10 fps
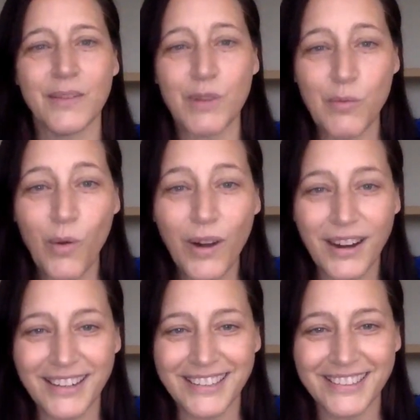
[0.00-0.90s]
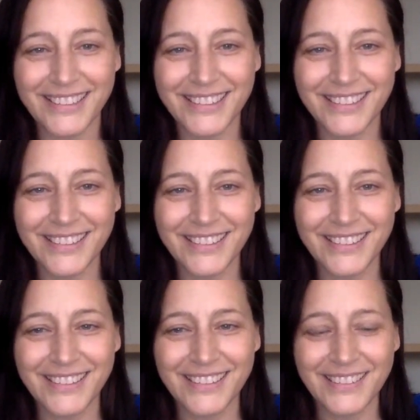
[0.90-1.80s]
reward.
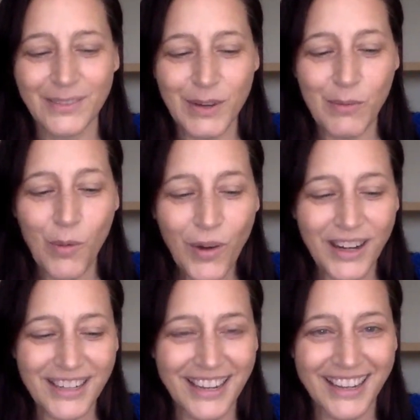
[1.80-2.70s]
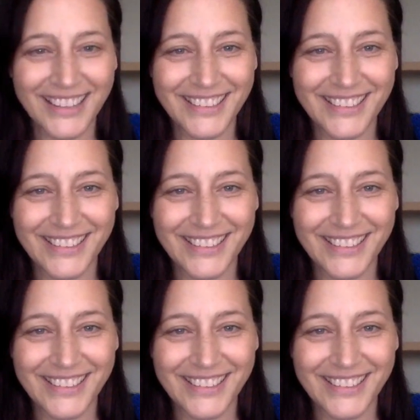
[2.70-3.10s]
Reward, guys.